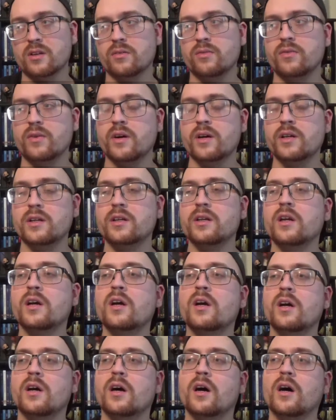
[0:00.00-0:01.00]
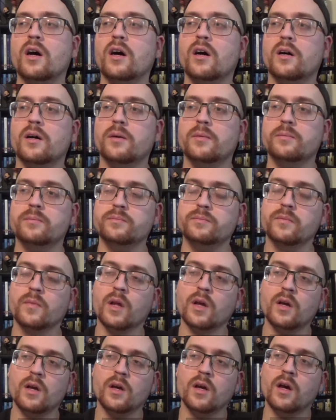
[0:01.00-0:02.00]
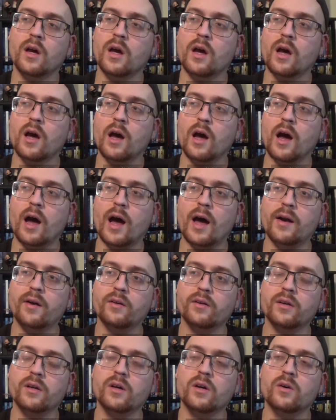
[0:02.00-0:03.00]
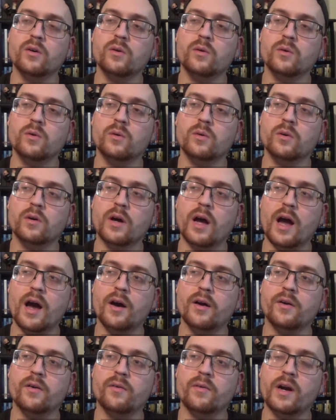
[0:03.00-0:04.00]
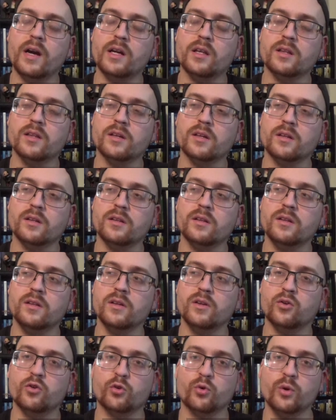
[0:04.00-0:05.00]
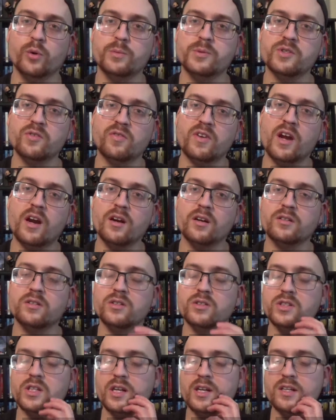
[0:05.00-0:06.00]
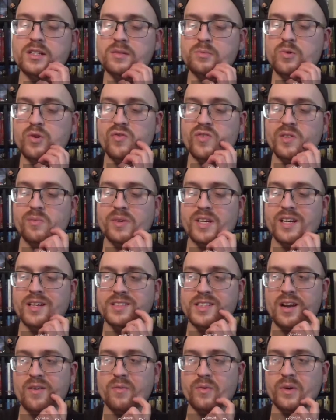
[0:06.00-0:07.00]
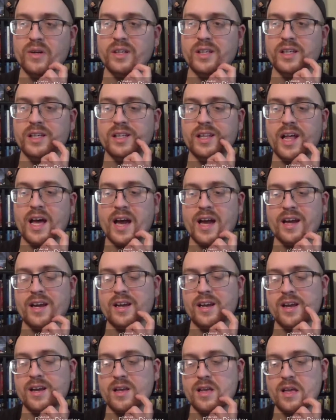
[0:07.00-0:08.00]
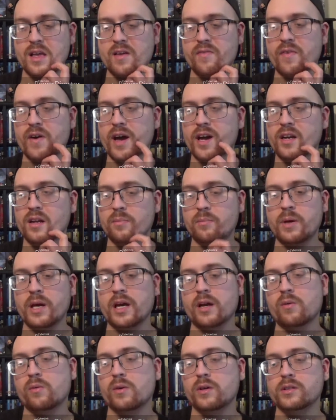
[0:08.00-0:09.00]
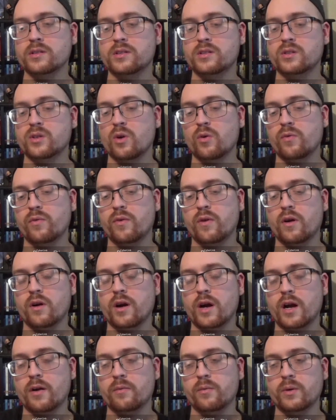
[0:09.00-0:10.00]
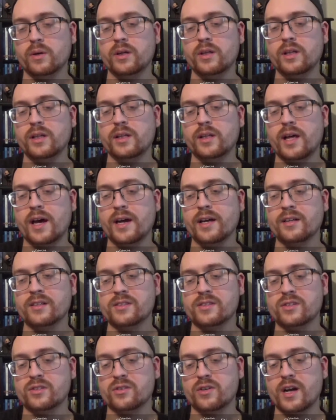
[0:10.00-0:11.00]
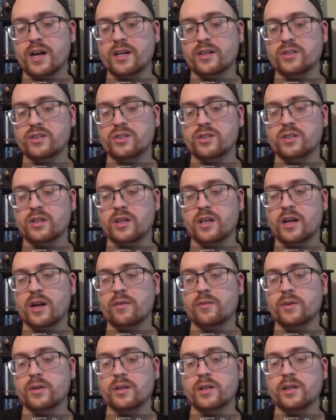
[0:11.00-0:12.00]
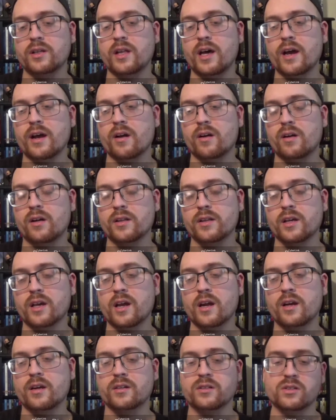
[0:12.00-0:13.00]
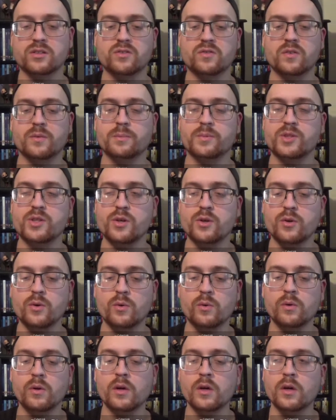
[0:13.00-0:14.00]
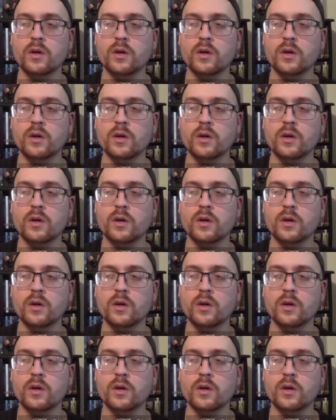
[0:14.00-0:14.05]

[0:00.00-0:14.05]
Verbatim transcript: they're fun. Um, I don't know how to rank the the groups of characters in each movie because I really like if I had to pick one so far, I really like Stretch and I really like all the characters from 2